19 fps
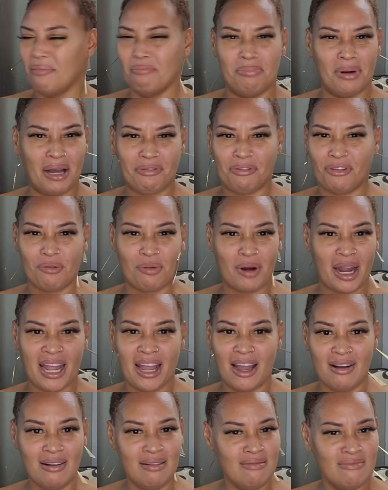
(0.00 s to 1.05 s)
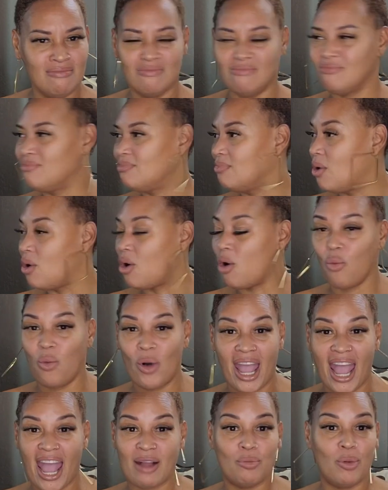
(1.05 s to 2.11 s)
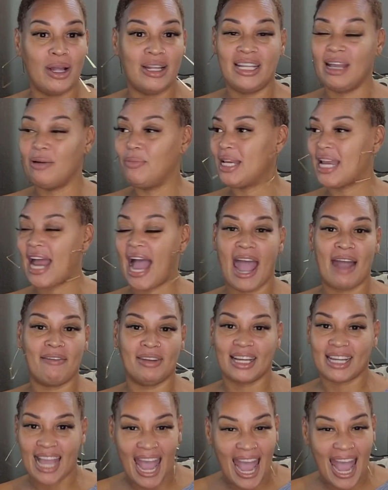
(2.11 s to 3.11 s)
But for real, we, and then we're not having a